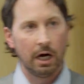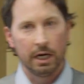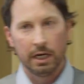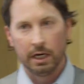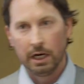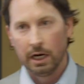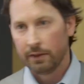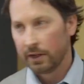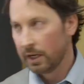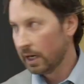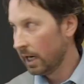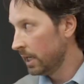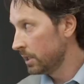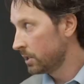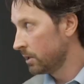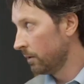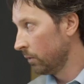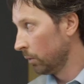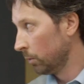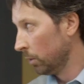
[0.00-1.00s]
in the
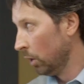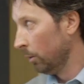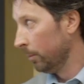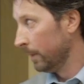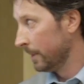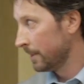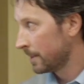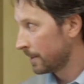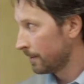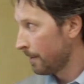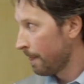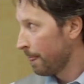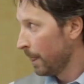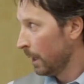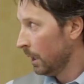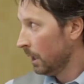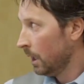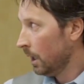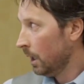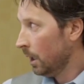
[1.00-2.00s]
eyes of the Romans.
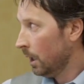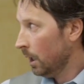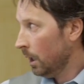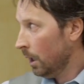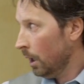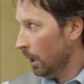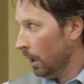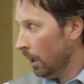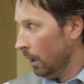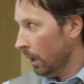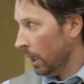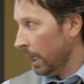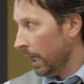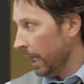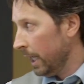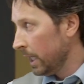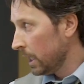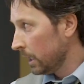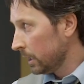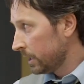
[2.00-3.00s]

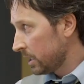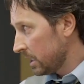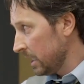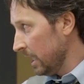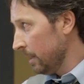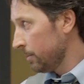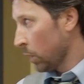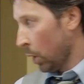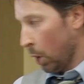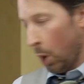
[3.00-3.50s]
It seems